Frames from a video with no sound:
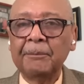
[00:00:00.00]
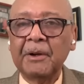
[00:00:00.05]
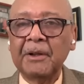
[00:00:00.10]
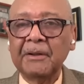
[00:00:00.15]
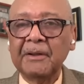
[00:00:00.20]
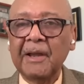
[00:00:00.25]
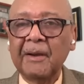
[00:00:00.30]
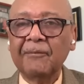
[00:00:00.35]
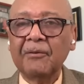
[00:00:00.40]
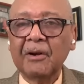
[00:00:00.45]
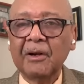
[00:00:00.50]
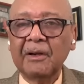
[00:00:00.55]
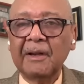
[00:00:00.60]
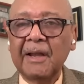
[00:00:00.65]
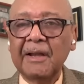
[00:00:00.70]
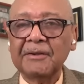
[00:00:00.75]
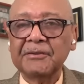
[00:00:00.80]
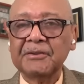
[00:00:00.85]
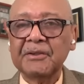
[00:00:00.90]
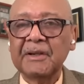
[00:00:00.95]
But
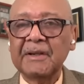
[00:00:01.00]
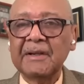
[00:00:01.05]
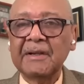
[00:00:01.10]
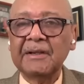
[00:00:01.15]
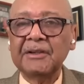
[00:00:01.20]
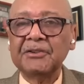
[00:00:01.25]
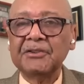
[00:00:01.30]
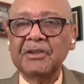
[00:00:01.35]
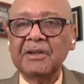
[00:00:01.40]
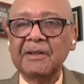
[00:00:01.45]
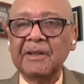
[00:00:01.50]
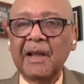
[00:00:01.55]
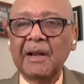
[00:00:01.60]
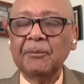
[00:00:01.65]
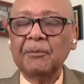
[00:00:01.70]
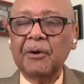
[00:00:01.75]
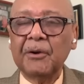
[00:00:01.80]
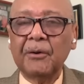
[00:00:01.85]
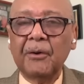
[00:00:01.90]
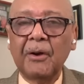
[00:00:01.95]
nevertheless, she
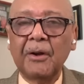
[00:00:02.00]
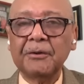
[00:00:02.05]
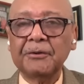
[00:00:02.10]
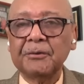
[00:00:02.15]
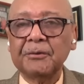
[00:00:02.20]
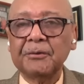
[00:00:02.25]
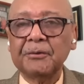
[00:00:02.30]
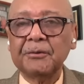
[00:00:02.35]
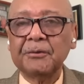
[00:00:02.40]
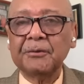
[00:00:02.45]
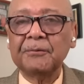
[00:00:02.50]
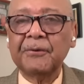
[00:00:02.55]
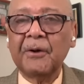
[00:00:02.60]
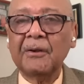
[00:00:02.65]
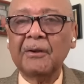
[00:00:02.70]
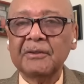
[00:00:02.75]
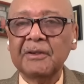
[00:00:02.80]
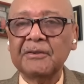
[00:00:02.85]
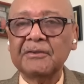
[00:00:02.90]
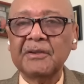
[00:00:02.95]
then went on to
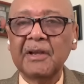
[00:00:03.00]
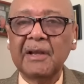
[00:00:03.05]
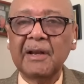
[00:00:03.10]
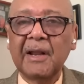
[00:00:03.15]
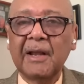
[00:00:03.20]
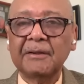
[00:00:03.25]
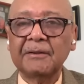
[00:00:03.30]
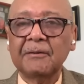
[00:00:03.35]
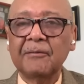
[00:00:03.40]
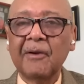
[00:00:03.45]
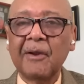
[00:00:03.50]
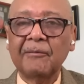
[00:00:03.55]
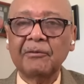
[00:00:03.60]
falsely say that the